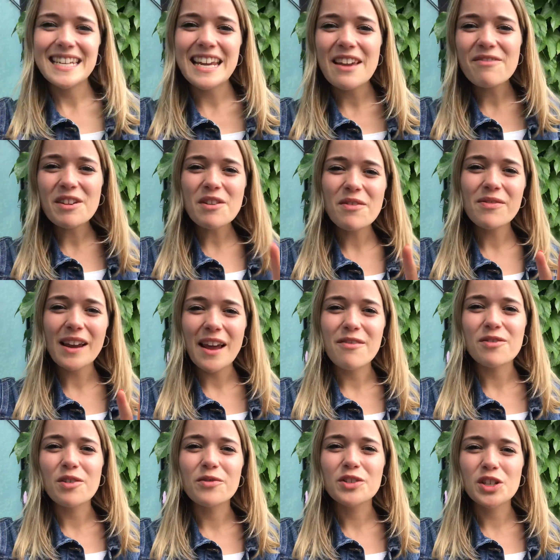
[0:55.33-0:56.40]
To give you a
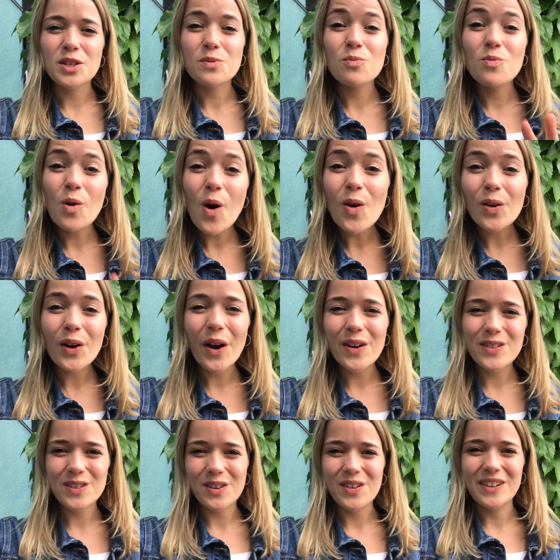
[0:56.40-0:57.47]
flavour of just what
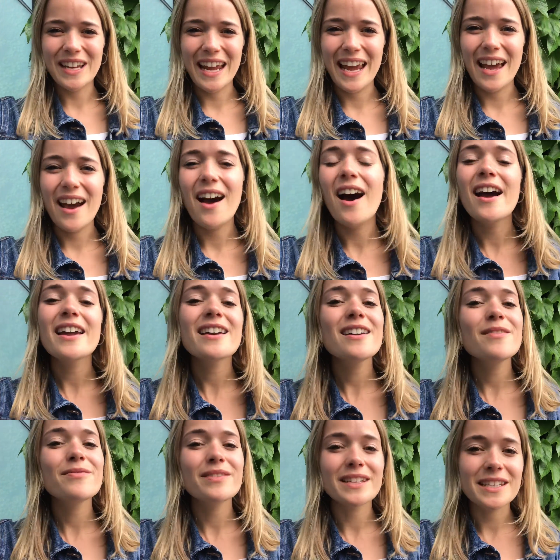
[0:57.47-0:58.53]
goes on here, I
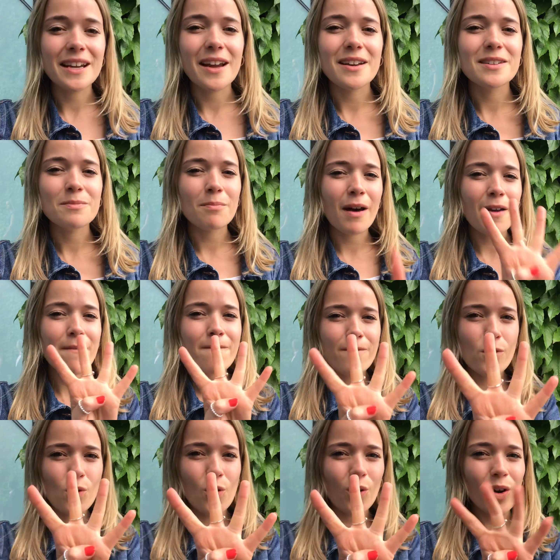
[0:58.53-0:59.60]
have videoed my
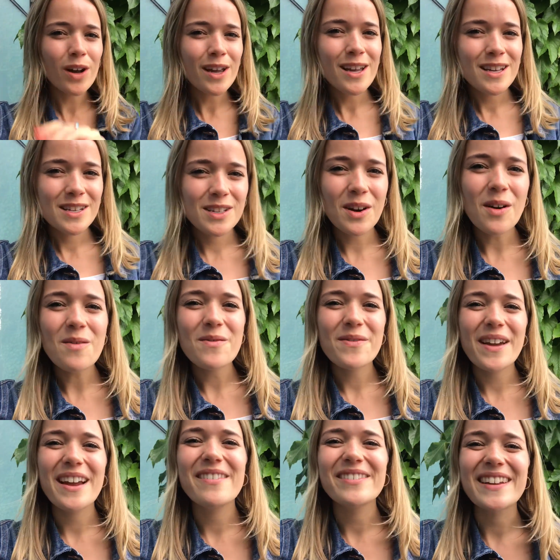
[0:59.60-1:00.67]
four top
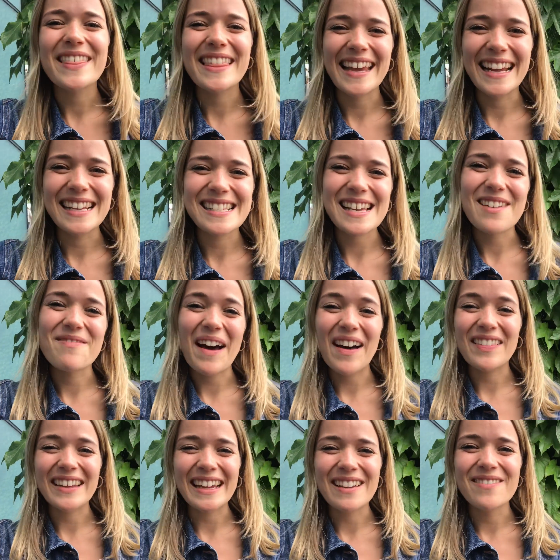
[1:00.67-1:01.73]
favourite things
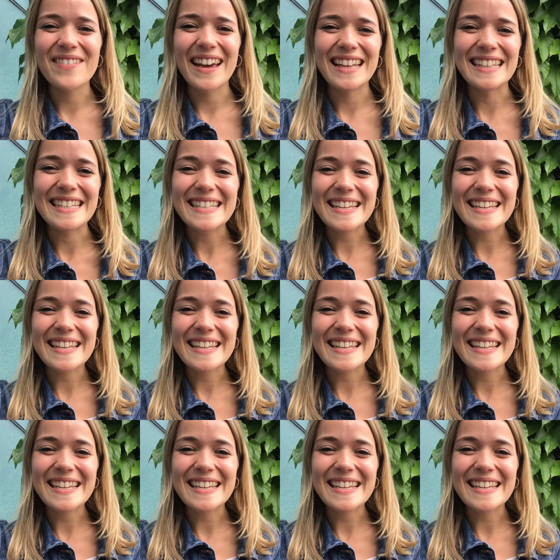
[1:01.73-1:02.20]
about the event.